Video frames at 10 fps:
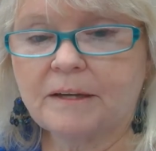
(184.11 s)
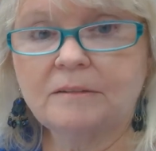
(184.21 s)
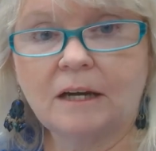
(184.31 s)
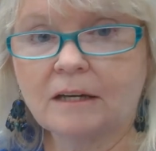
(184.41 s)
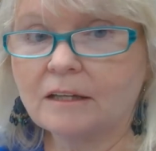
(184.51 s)

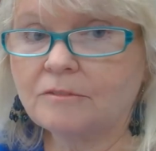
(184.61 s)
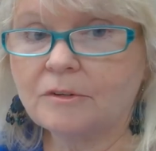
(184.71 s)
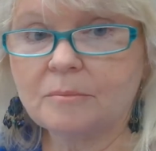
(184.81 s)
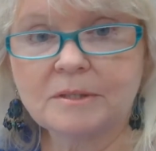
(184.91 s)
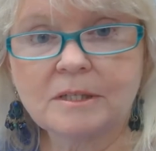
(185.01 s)
Not give
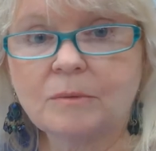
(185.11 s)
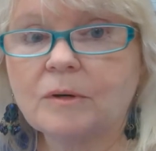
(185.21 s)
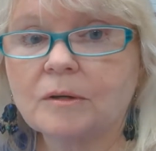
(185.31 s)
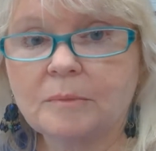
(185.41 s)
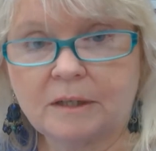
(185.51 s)
you busy
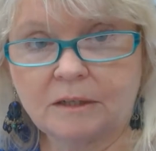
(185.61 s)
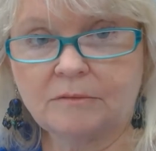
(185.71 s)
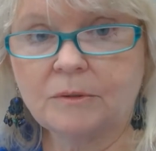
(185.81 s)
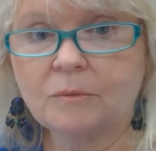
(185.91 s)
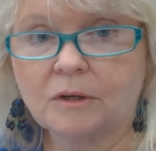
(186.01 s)
work, but give
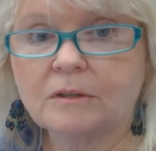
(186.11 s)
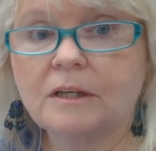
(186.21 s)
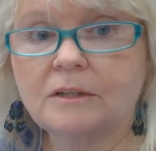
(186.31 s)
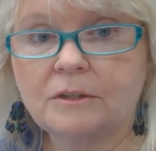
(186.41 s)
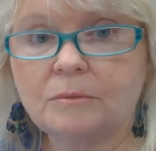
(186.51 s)
you work
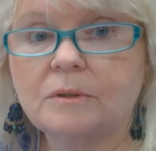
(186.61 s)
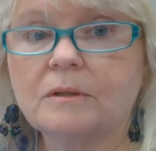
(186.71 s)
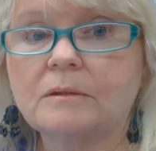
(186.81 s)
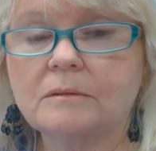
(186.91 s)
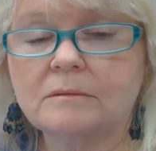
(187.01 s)
that you
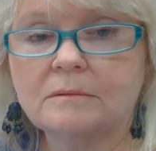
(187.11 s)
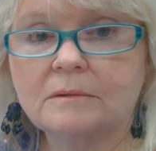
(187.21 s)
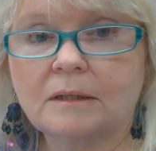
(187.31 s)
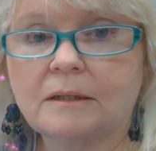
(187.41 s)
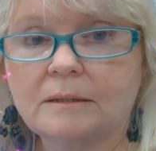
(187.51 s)
will
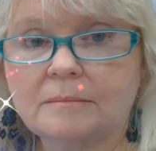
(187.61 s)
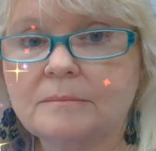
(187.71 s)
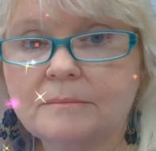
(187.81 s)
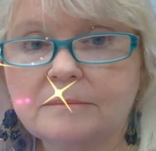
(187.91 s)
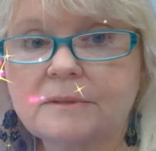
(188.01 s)

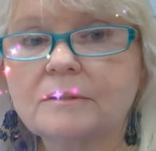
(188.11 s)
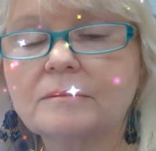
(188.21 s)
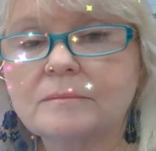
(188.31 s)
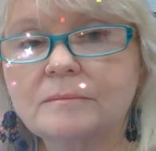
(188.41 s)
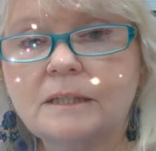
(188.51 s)

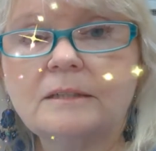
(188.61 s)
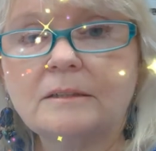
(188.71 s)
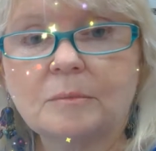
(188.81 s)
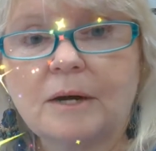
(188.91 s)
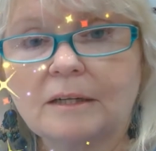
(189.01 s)
need
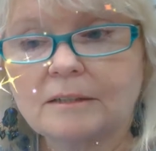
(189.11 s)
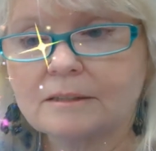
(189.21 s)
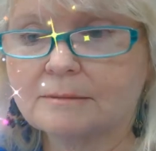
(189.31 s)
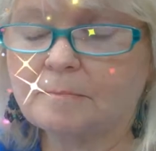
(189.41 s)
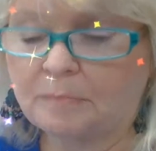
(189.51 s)
to
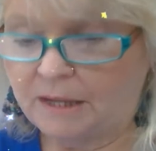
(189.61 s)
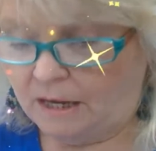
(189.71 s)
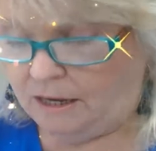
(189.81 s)
practice.